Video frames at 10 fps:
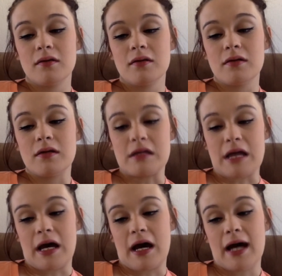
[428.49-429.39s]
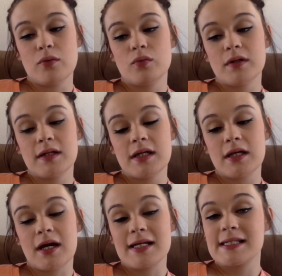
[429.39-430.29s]
Yeah,
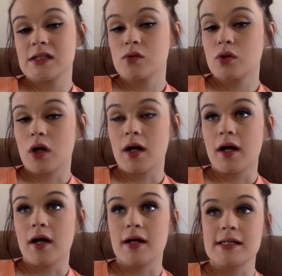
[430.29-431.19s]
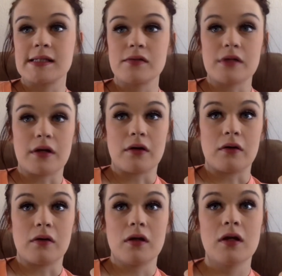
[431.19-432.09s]
I still cry, I still
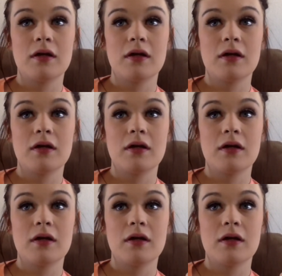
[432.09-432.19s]
yell,